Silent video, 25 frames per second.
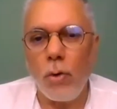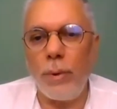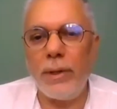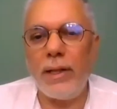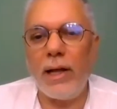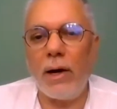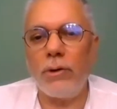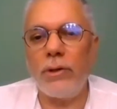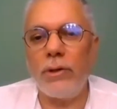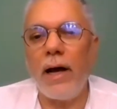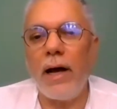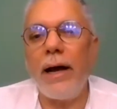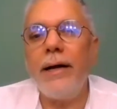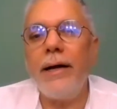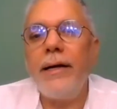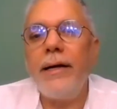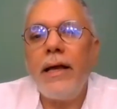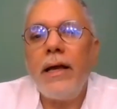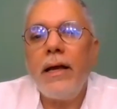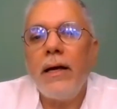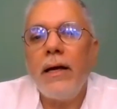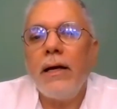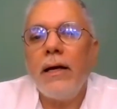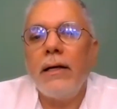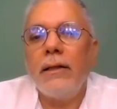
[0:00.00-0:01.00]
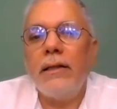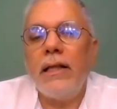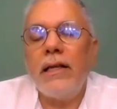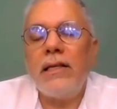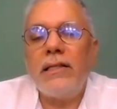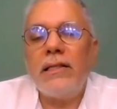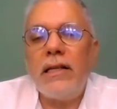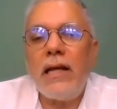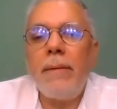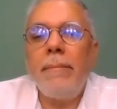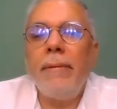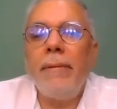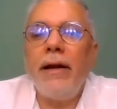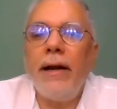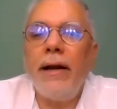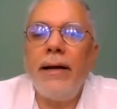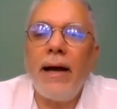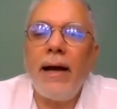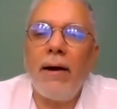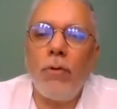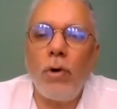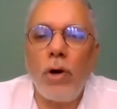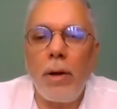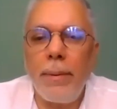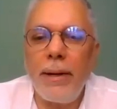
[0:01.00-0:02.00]
without the IT, this team in
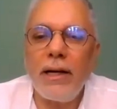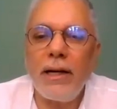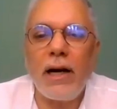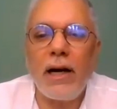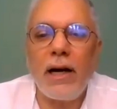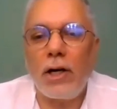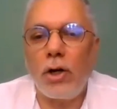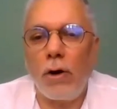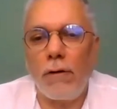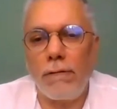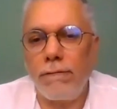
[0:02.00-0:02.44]
India would have been cut off.